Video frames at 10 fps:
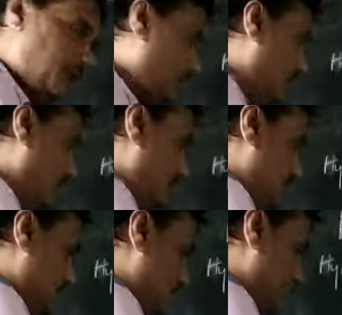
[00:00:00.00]
here,
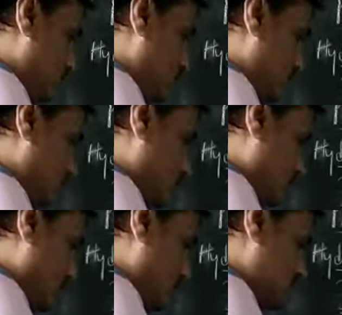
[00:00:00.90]
this is equal to
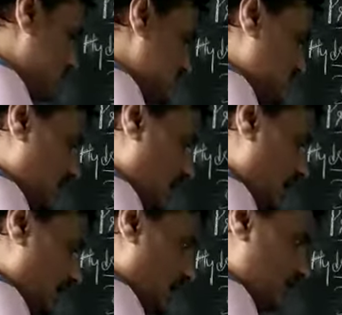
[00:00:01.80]
rho G
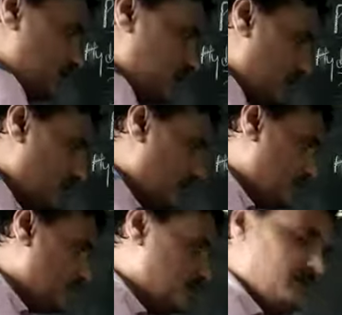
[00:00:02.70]
R constant
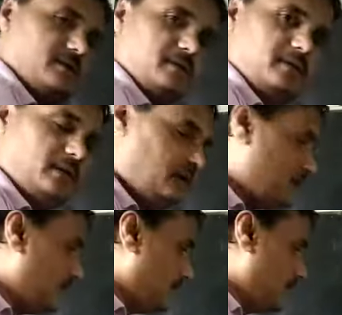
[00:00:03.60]
here,
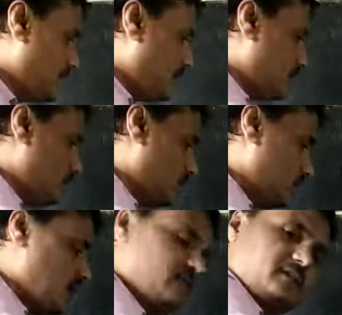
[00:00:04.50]
because rho
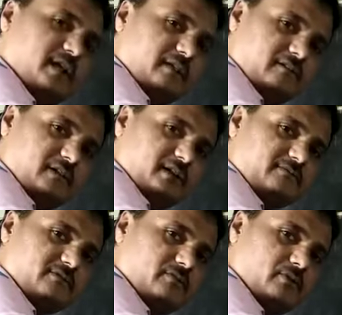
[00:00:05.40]
is the density of
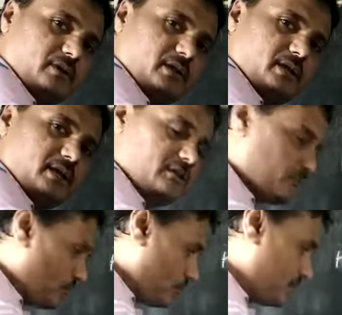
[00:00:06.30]
the fluid, its a
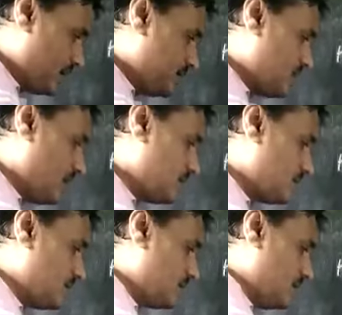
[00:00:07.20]
property is a
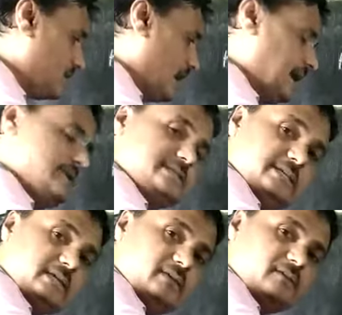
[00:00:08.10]
constant, and
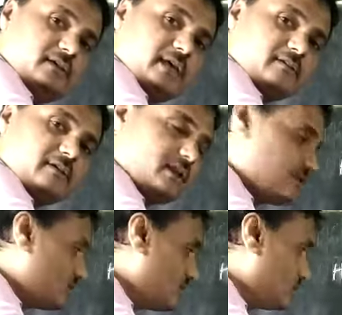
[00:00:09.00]
G is the
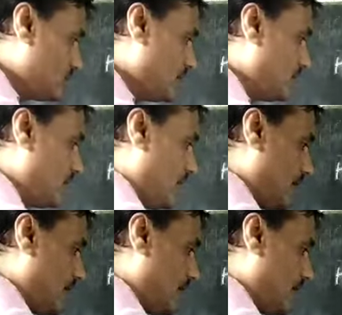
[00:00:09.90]
acceleration due to gravity, and